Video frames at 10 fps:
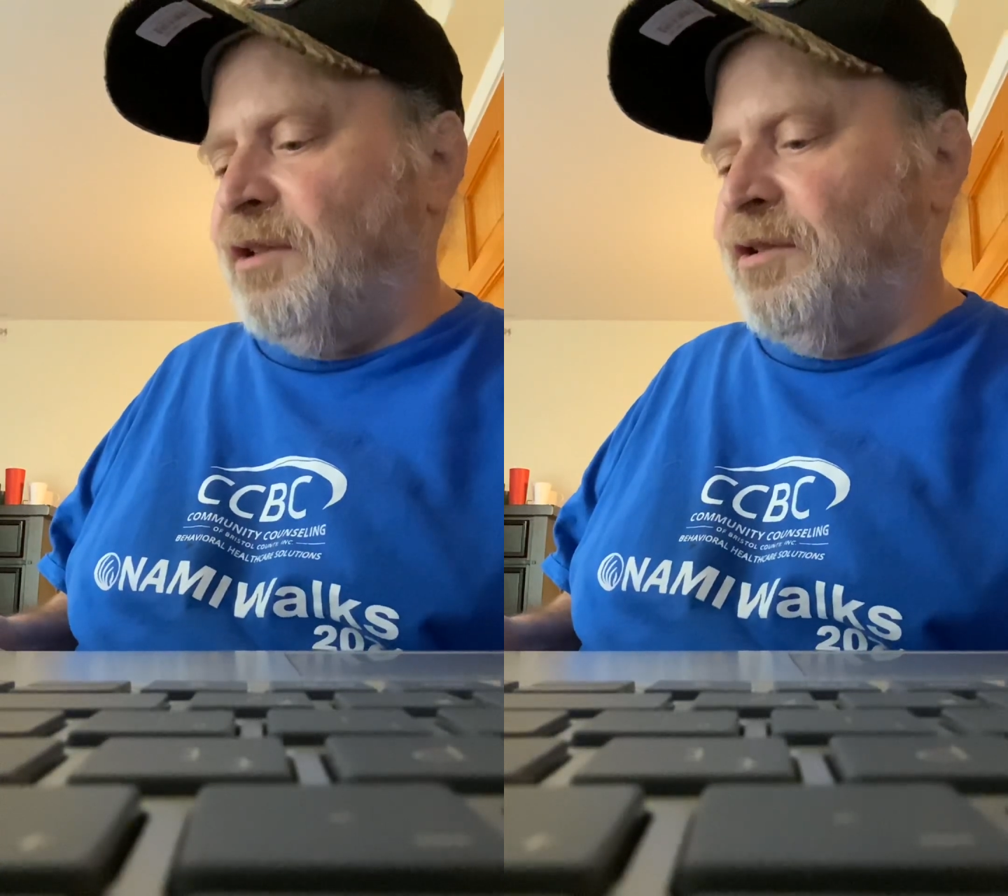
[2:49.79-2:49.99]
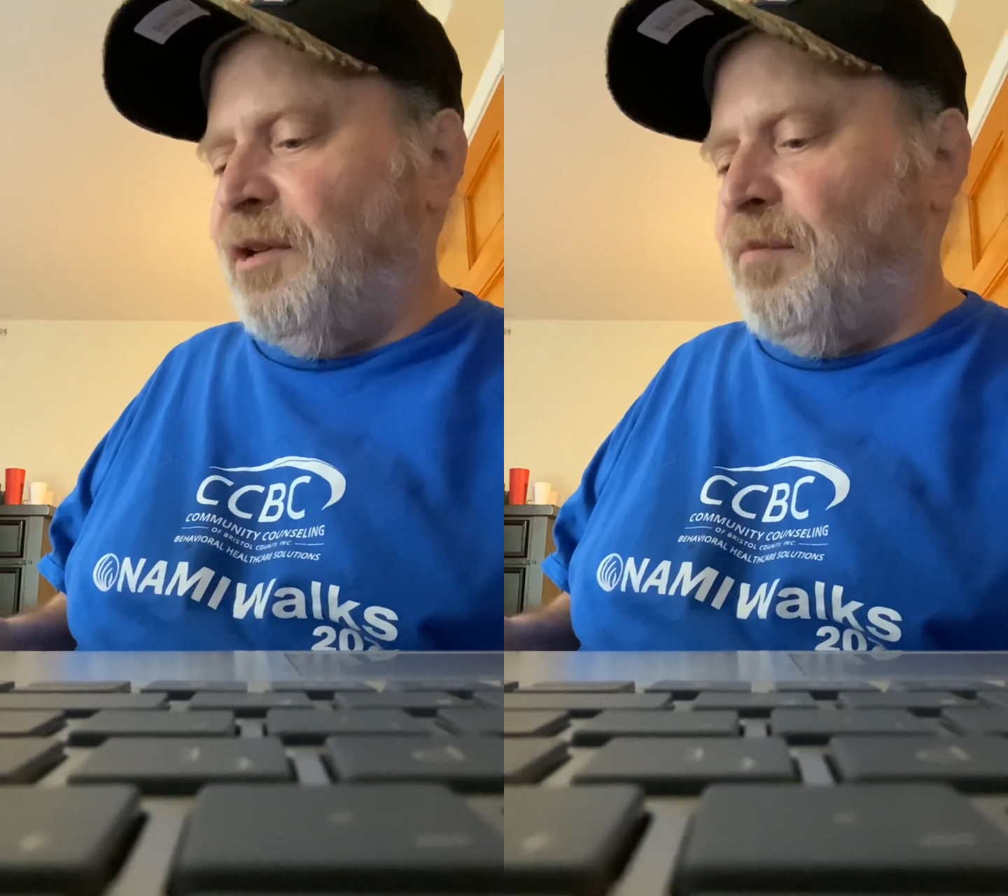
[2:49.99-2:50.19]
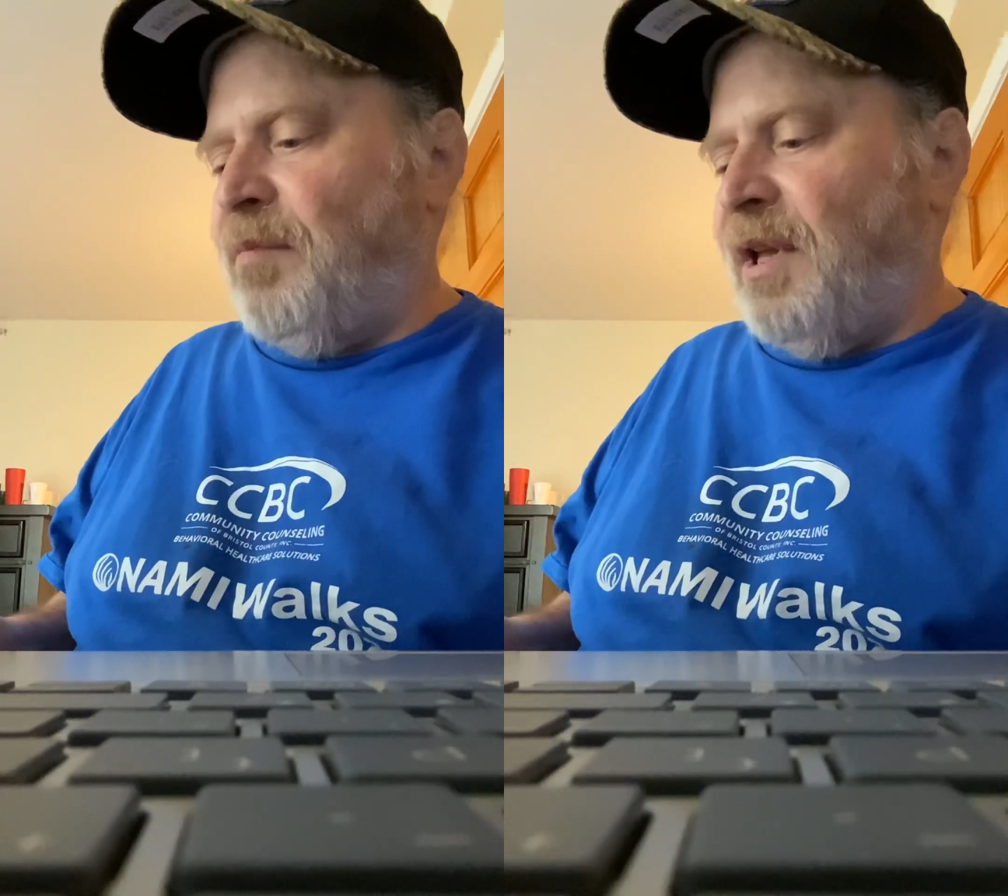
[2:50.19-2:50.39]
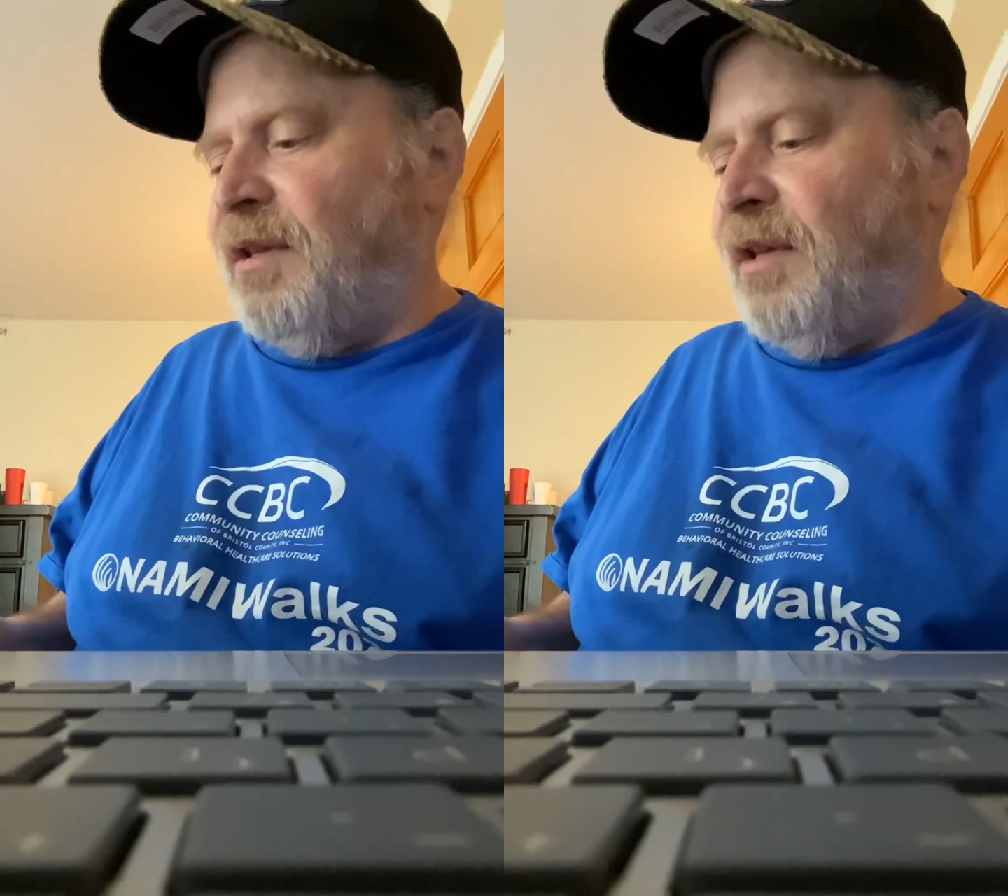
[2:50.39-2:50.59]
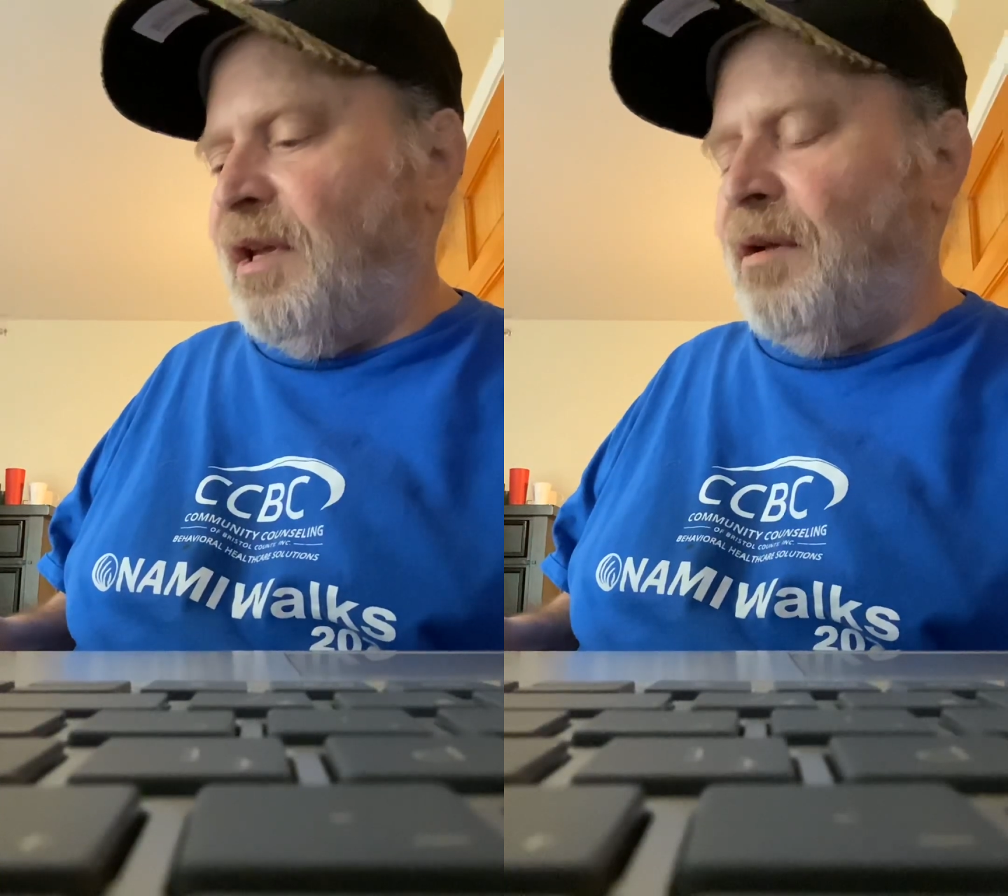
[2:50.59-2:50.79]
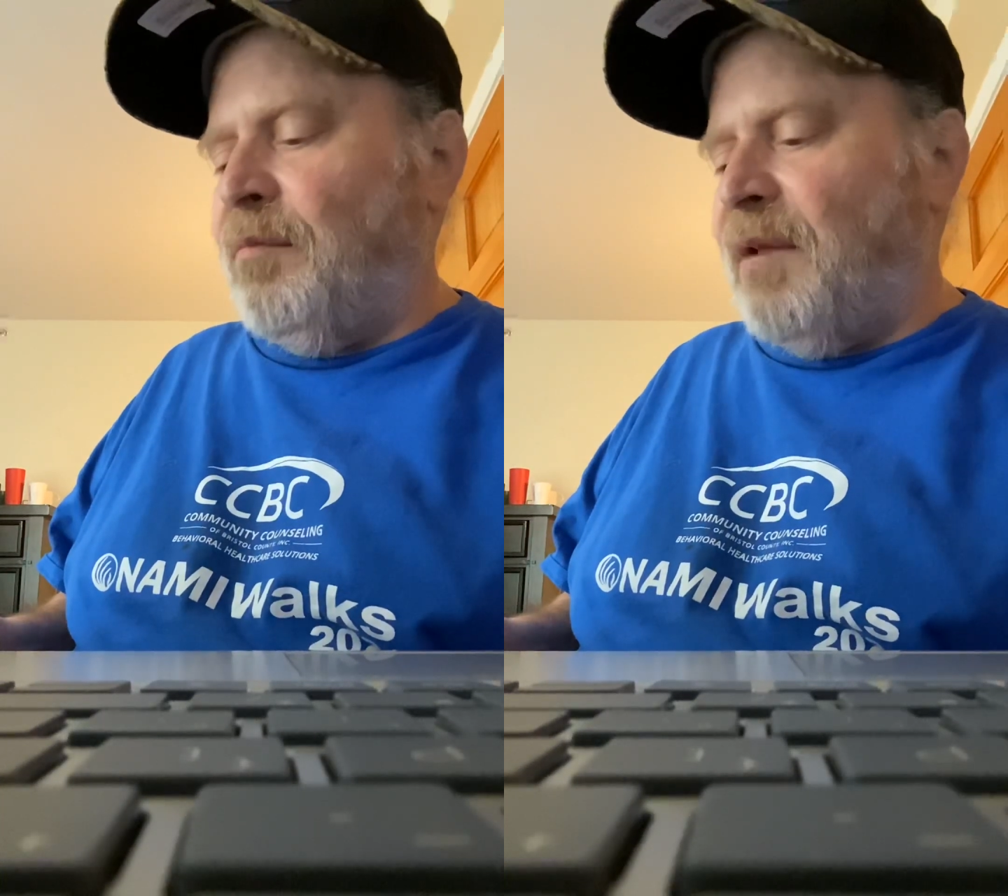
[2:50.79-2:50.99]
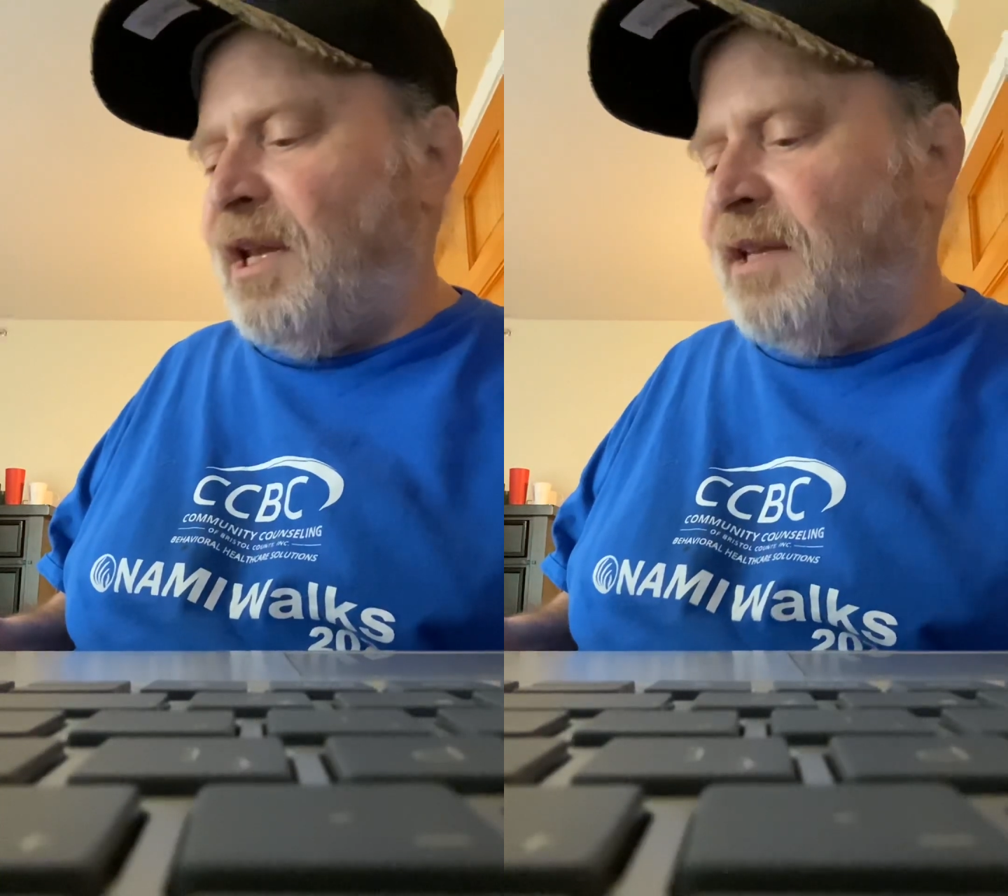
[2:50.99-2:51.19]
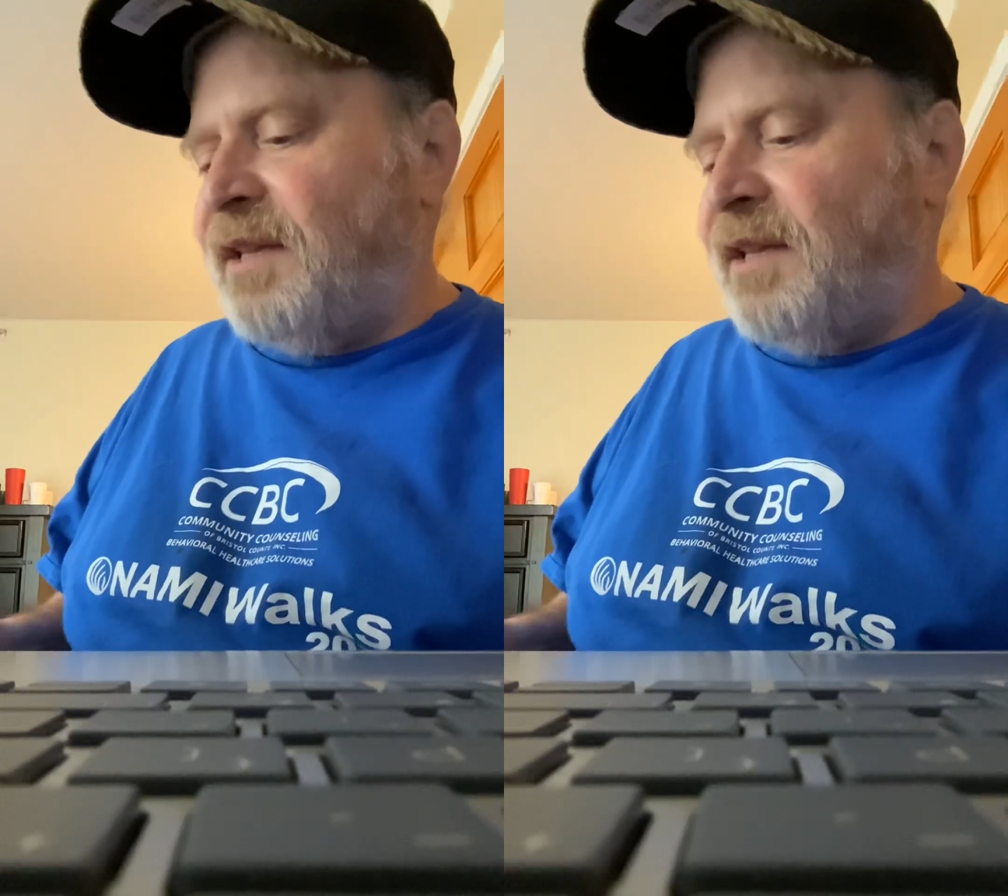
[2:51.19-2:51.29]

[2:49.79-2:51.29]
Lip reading: she'd been there many